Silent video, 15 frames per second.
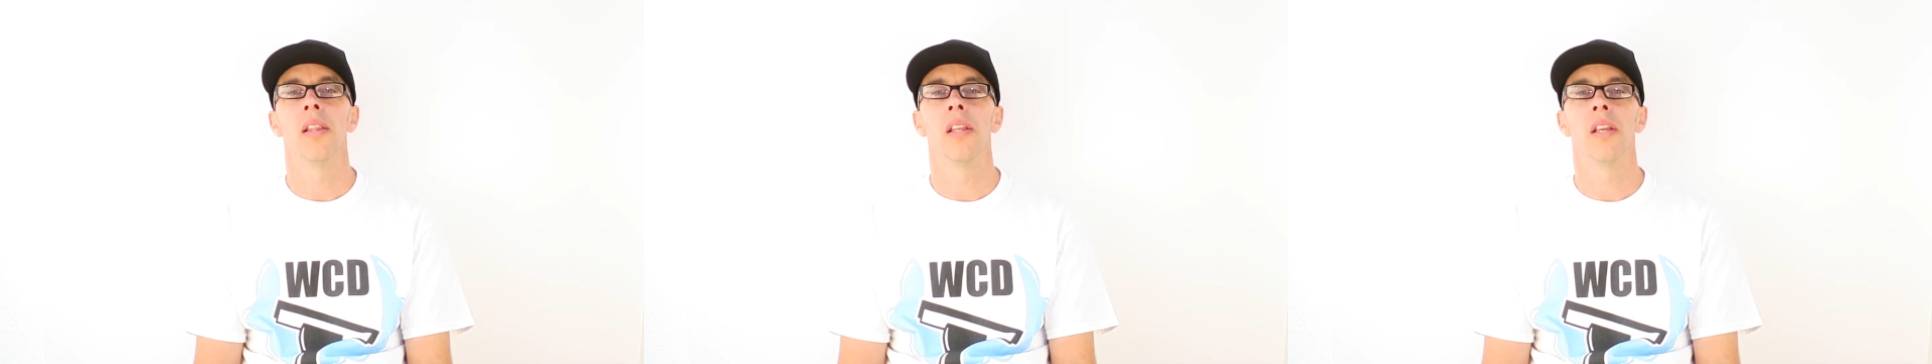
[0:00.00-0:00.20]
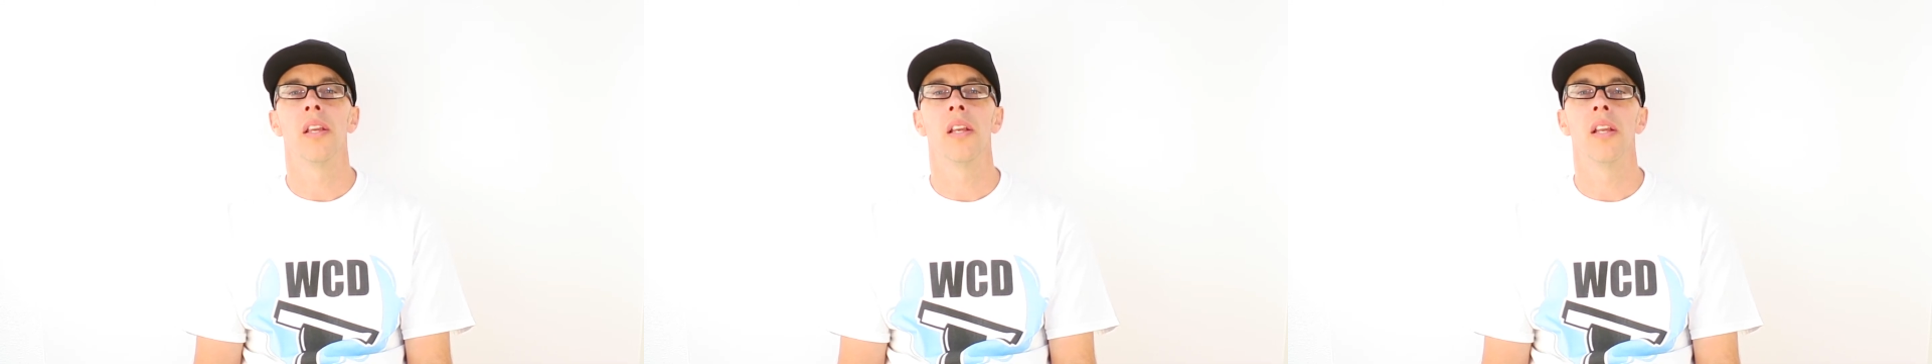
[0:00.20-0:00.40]

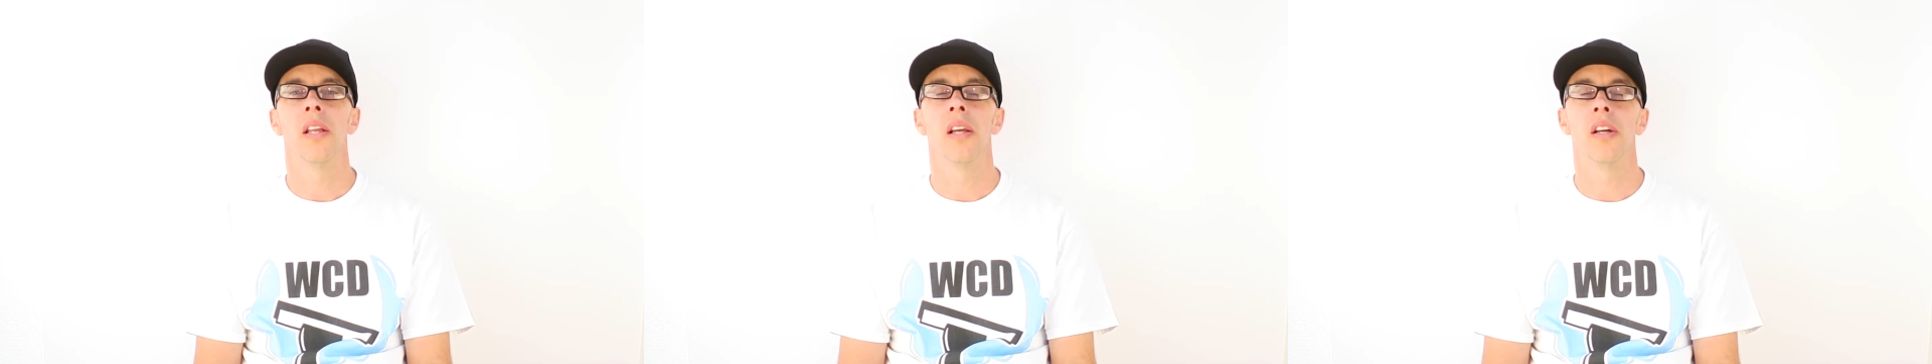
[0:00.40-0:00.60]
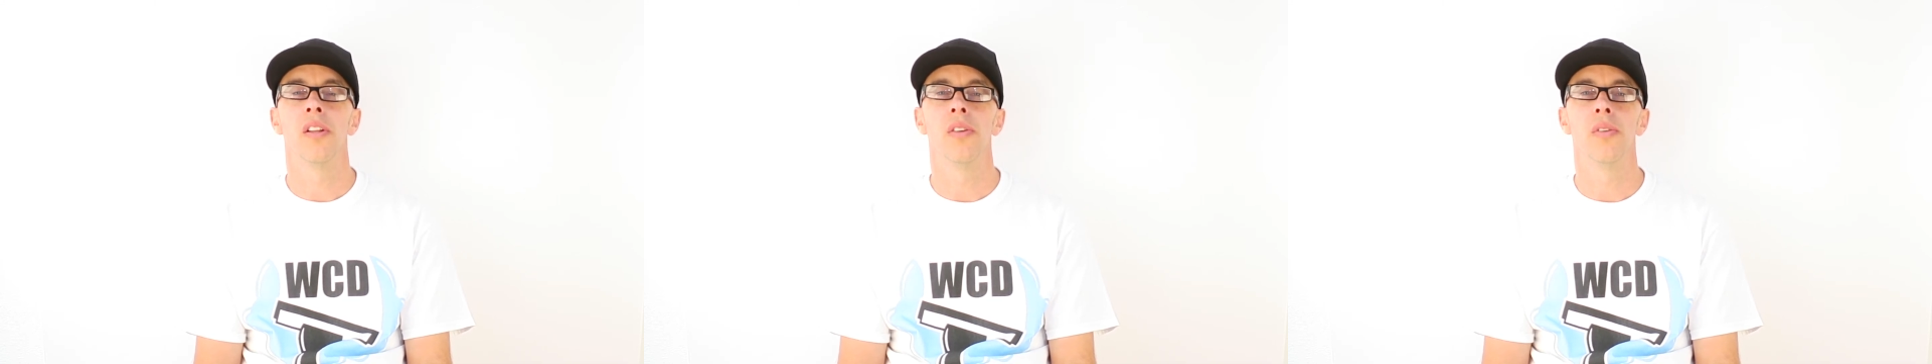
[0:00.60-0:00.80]
then you need to
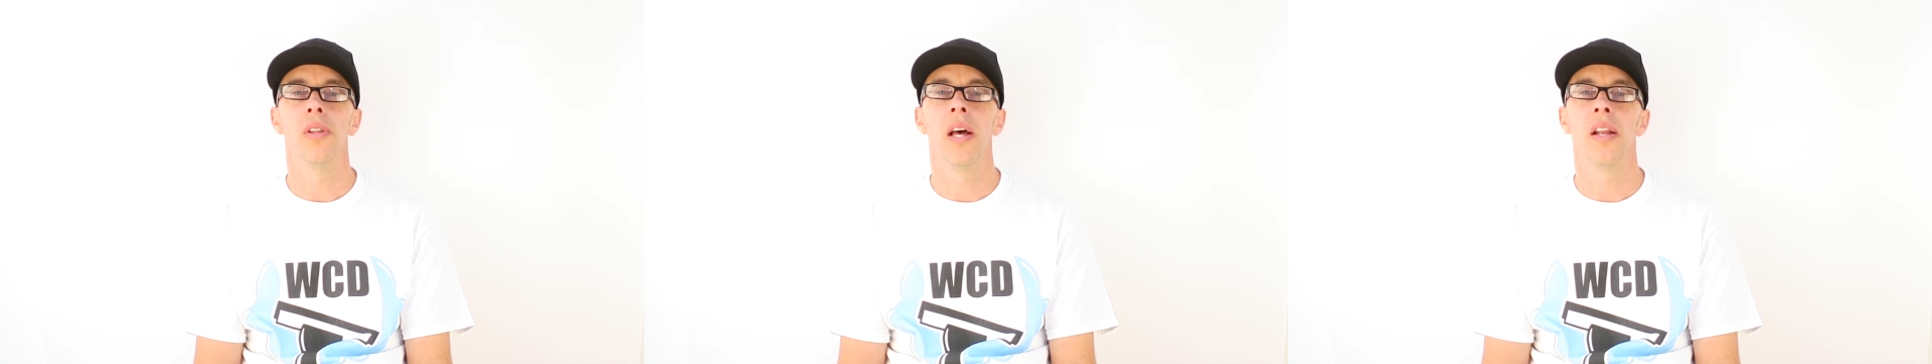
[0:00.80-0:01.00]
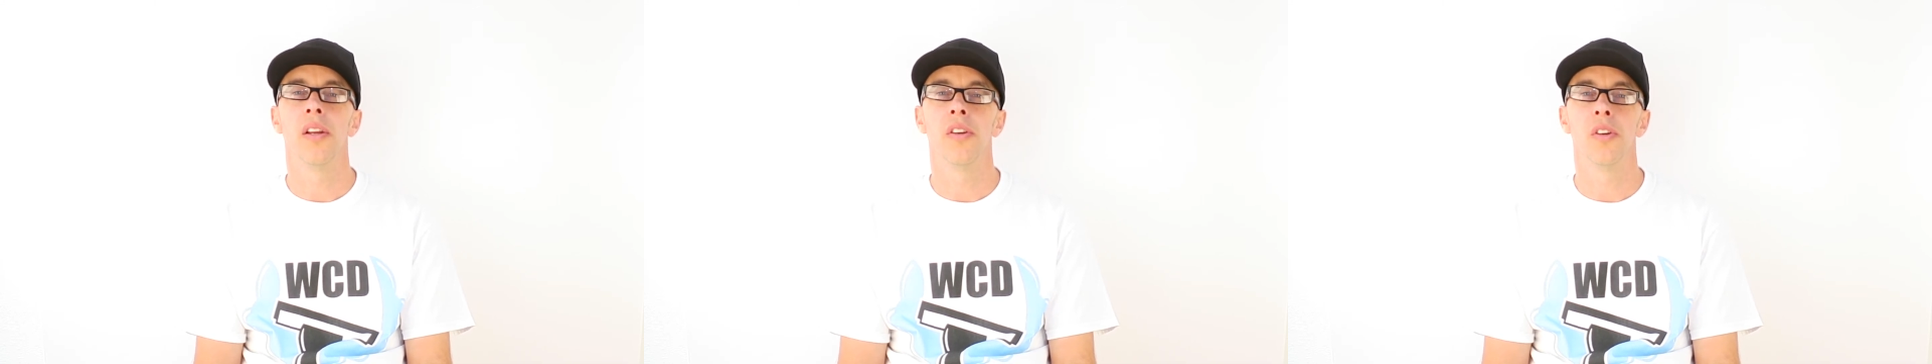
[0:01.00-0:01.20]
include
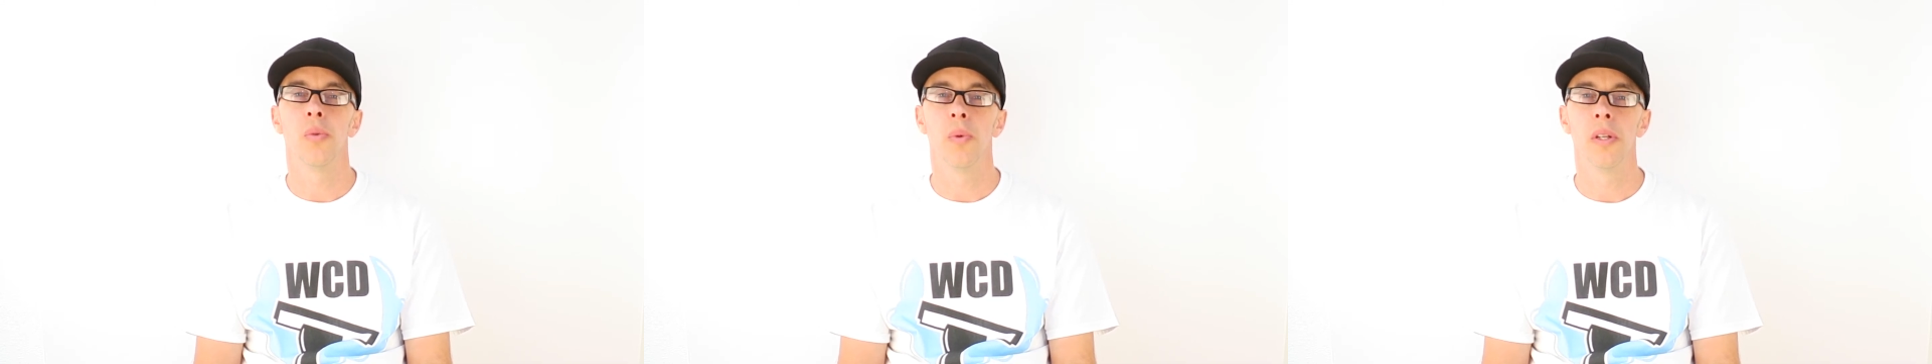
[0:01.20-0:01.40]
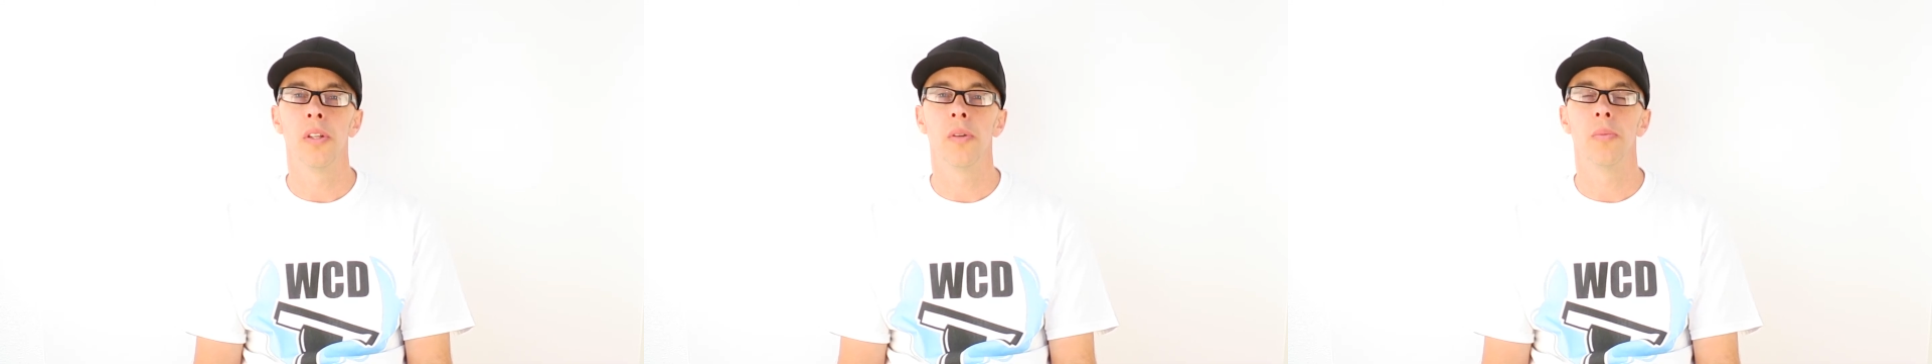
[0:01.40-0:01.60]
that in your
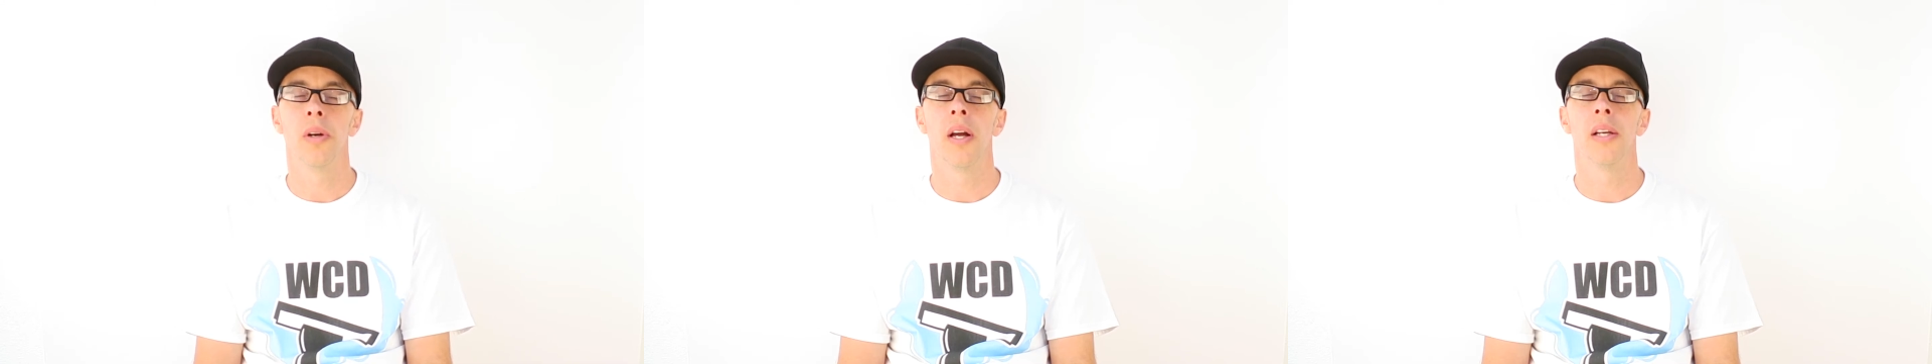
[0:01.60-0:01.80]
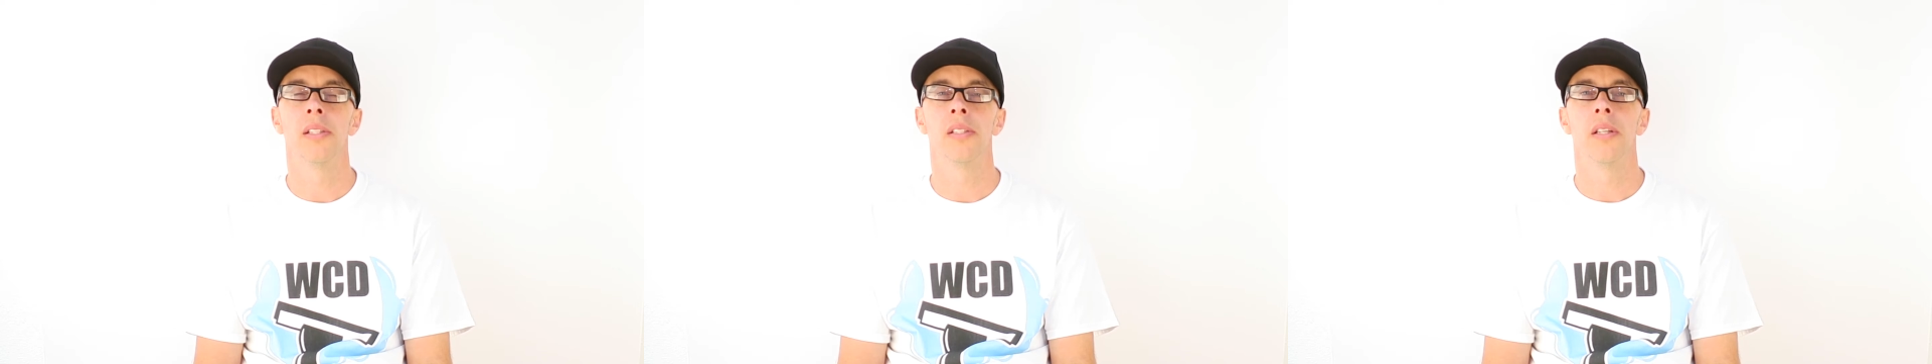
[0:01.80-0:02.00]
window
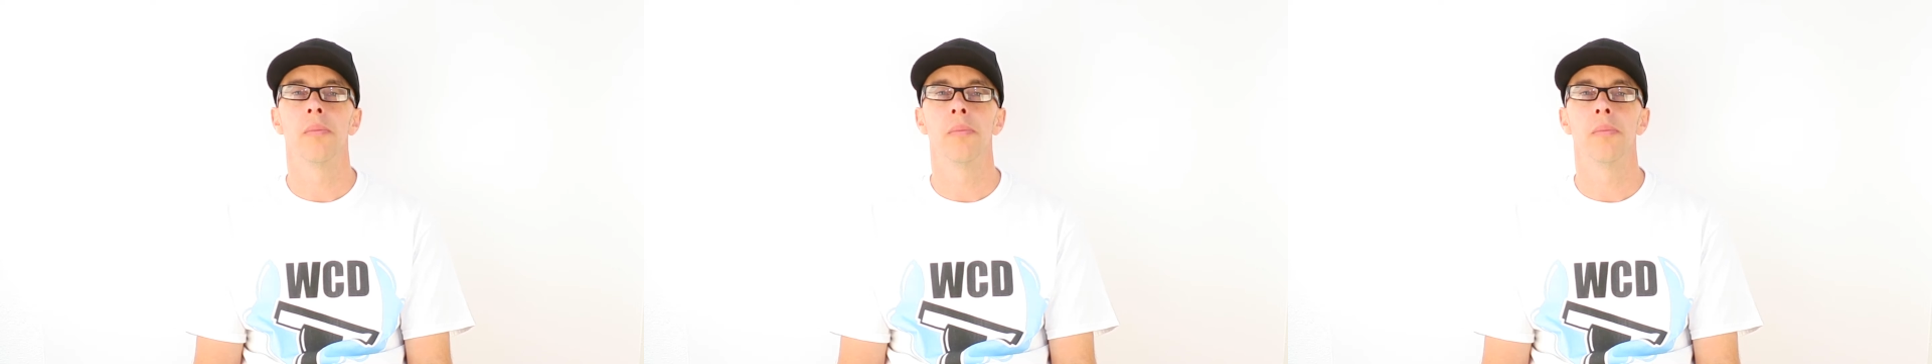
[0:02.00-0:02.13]
price.